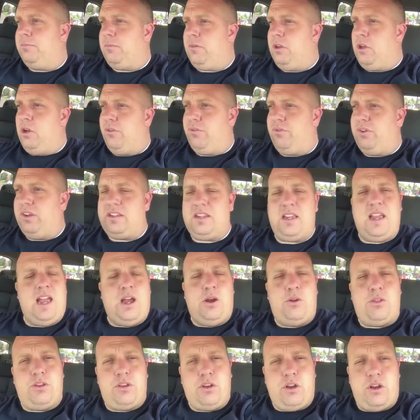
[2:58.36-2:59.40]
you know, fixing
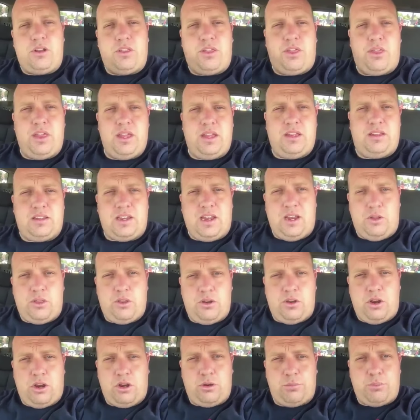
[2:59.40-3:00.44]
how the dog thinks and how
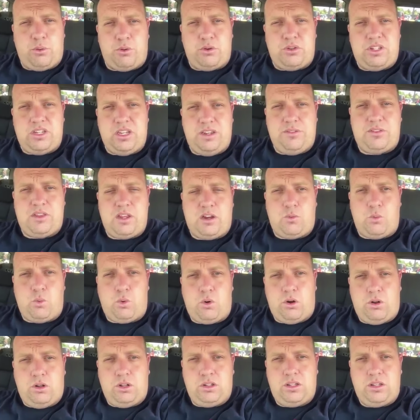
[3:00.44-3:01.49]
the dog perceives their
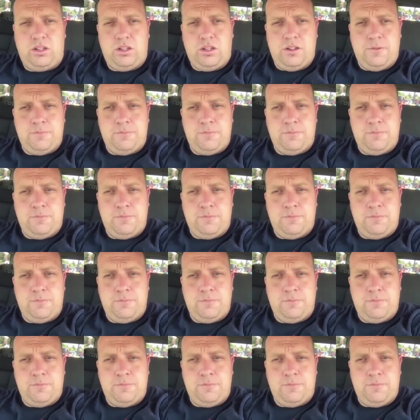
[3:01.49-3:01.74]
world.